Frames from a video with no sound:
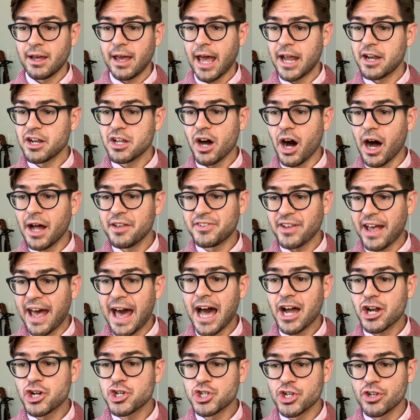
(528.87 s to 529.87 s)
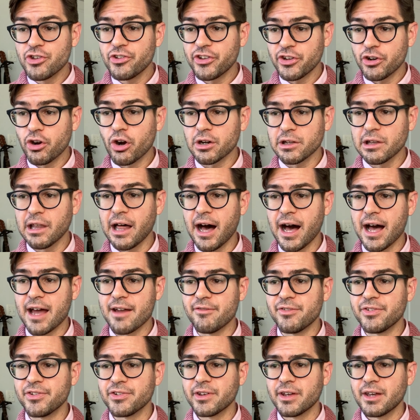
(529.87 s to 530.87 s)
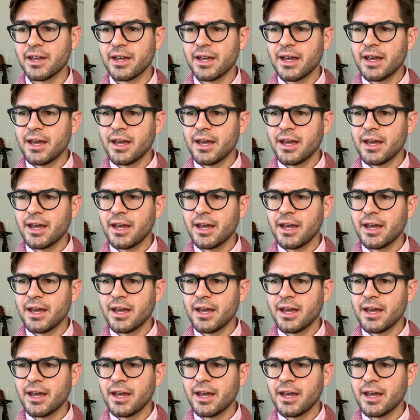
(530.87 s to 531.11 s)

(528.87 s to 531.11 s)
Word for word: and God's actions in our lives,